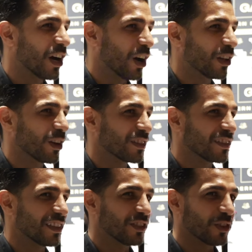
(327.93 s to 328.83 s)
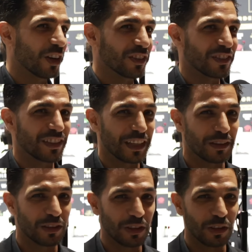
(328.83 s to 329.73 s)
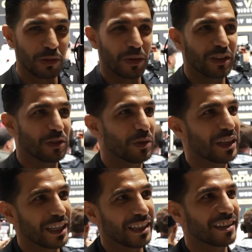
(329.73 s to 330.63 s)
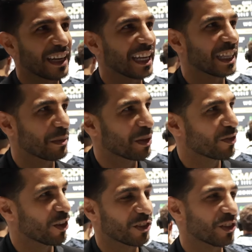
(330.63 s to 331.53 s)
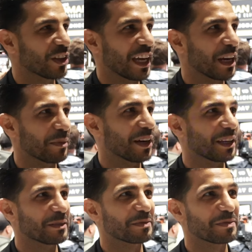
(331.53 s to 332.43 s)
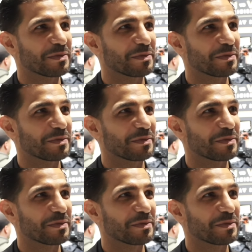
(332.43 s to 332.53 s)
I'd like to see Jai just continue doing what he's doing, and he's going to get them big fights, no doubt about it.